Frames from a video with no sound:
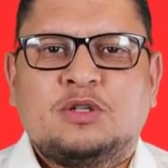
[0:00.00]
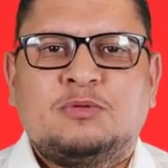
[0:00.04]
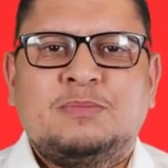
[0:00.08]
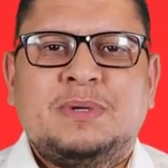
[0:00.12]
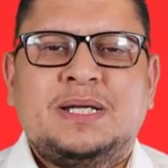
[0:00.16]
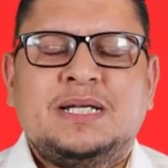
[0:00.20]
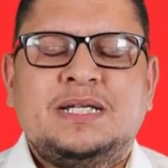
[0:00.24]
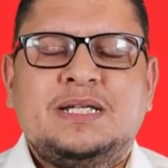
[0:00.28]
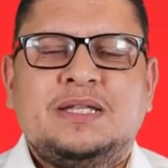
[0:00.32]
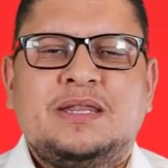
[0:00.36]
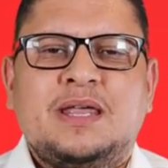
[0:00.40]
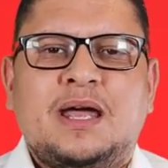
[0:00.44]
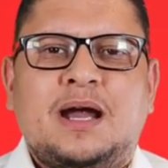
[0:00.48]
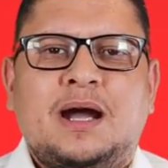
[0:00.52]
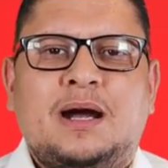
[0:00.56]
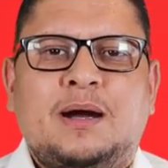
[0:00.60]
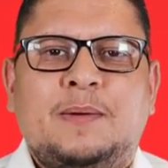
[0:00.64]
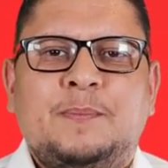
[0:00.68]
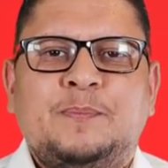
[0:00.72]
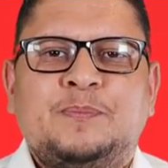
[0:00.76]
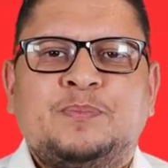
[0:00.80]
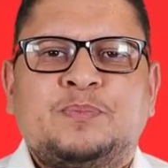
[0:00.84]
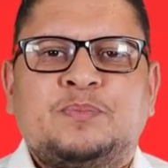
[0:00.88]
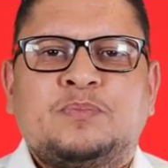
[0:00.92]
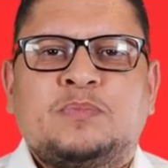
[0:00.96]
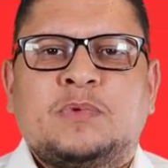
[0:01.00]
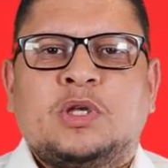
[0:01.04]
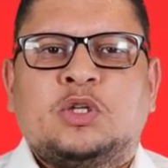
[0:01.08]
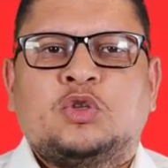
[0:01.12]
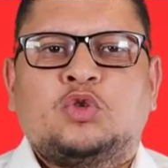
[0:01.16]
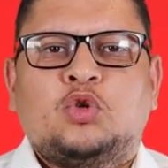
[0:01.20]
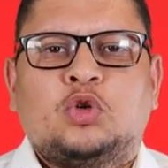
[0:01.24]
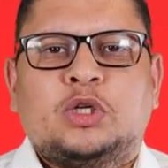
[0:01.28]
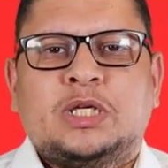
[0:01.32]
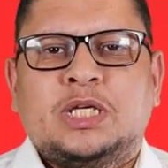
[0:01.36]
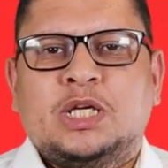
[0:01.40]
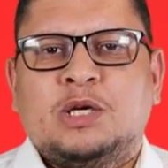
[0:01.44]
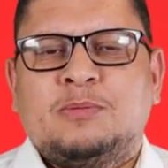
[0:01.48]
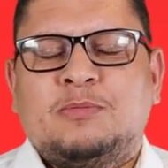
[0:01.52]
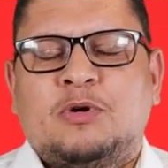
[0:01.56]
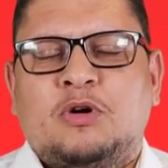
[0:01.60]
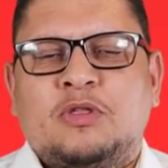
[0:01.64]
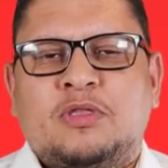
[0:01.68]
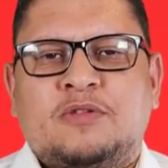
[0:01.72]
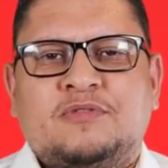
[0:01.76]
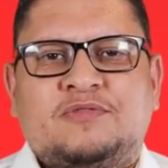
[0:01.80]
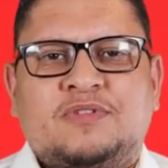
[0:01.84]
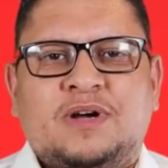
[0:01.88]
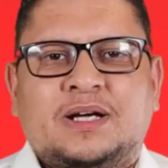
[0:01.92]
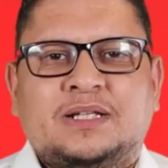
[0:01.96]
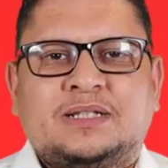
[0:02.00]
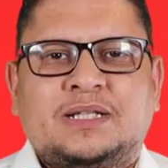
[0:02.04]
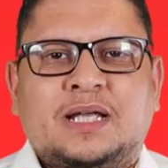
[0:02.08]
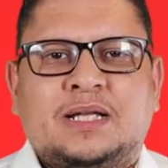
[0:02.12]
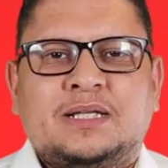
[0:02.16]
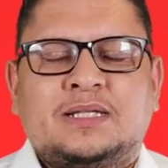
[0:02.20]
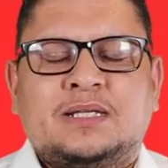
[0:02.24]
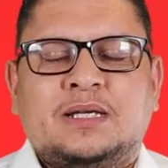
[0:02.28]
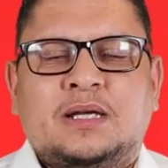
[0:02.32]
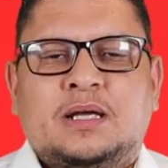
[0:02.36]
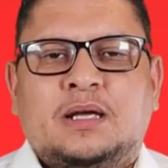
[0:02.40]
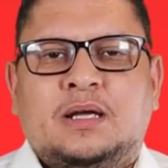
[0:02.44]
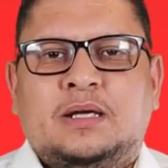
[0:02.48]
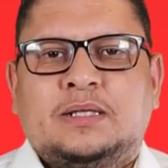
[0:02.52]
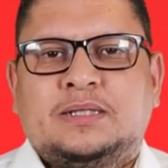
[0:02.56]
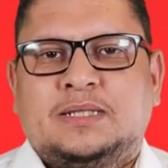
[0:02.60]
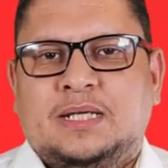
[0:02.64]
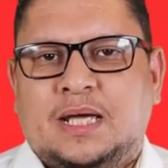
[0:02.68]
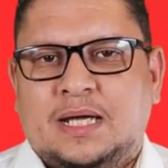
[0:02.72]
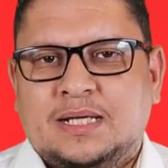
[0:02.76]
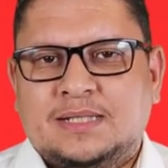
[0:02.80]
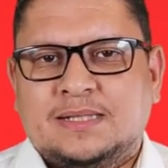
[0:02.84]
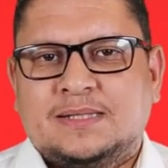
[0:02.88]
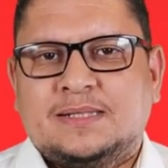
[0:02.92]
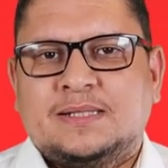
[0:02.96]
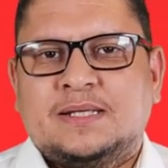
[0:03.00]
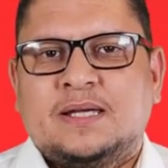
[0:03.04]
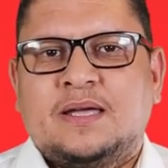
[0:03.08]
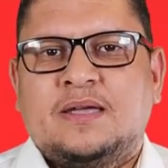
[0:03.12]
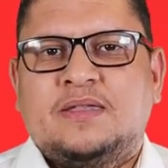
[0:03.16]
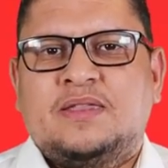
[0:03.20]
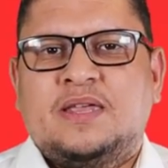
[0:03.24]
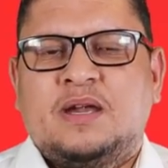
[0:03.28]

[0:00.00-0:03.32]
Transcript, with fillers: So mainly they are talking about the fact that yes,